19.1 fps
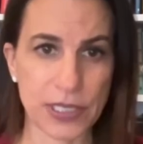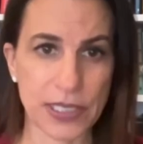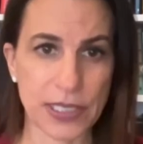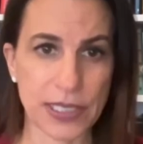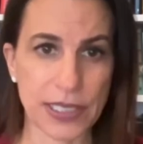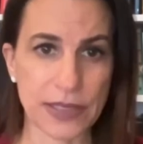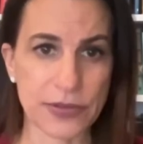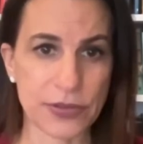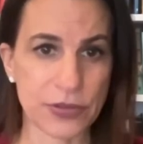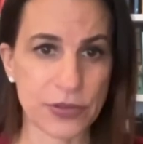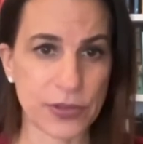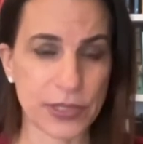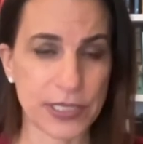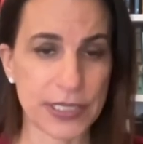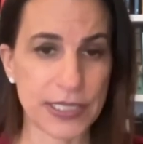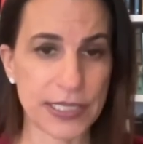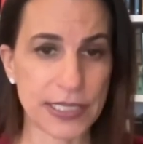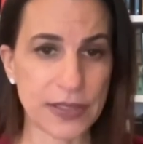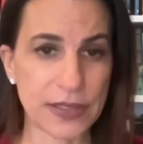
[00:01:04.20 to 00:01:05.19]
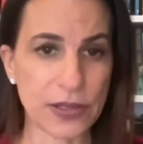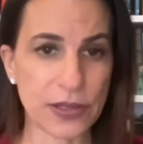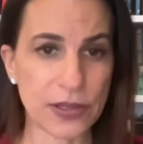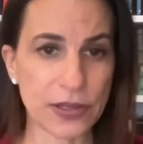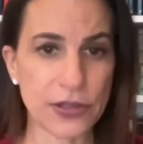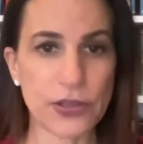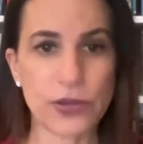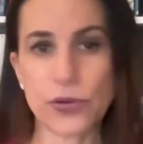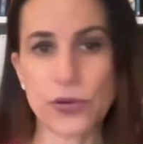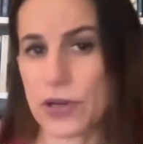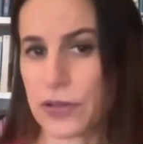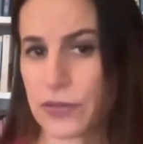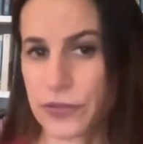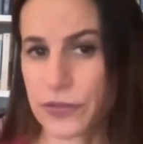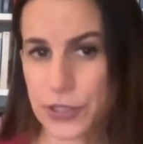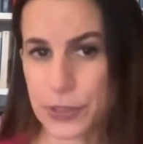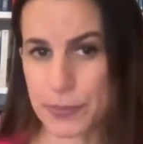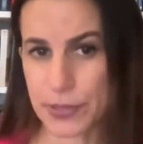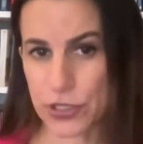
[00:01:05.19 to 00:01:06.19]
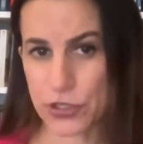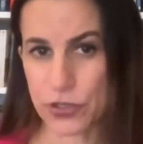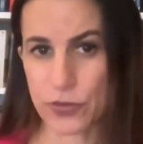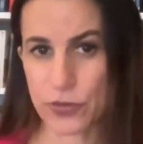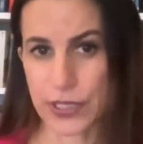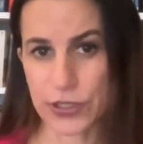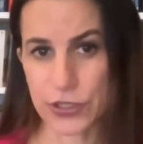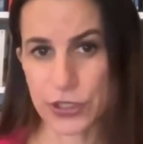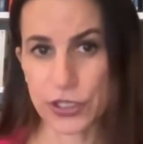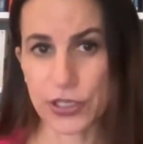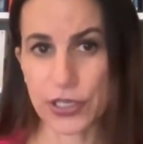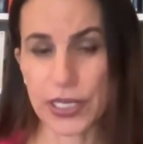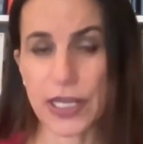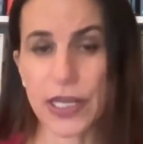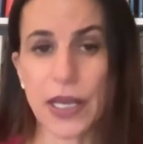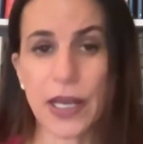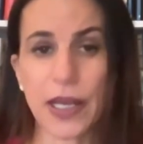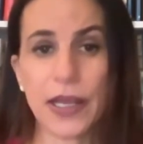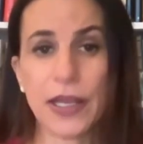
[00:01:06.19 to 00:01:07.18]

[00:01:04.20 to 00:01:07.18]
you think a case is going to take longer, you call for a special grand jury.